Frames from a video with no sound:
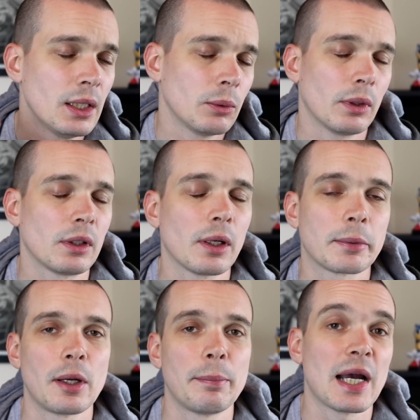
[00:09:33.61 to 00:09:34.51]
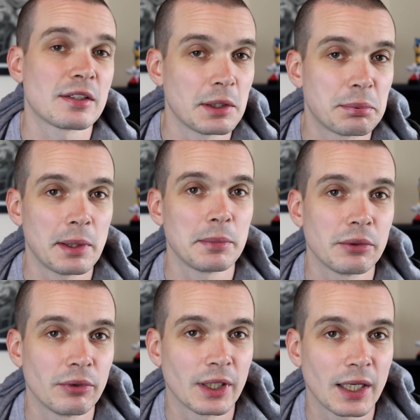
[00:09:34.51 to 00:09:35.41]
We ended up going back to the
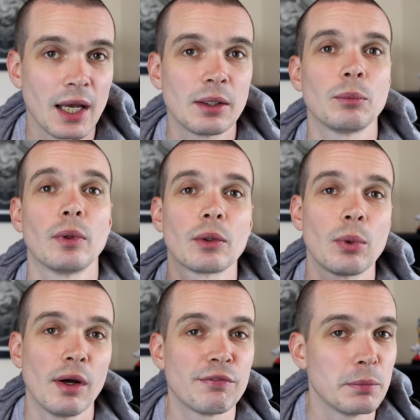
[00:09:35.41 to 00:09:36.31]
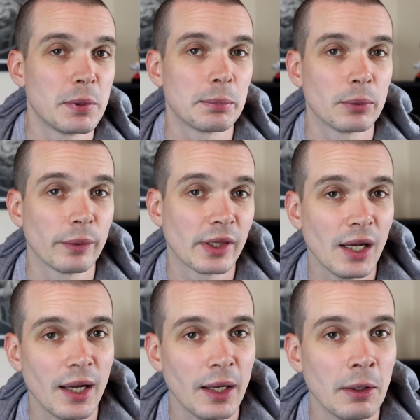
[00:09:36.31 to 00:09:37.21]
Premier Inn again, where quite a few people were
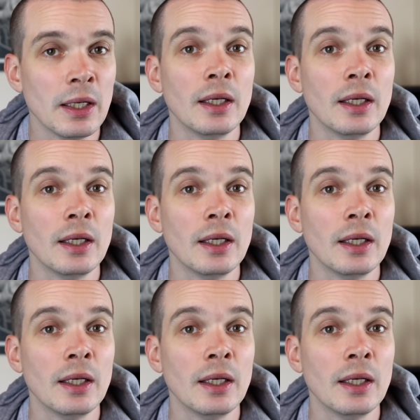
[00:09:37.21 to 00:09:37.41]
there,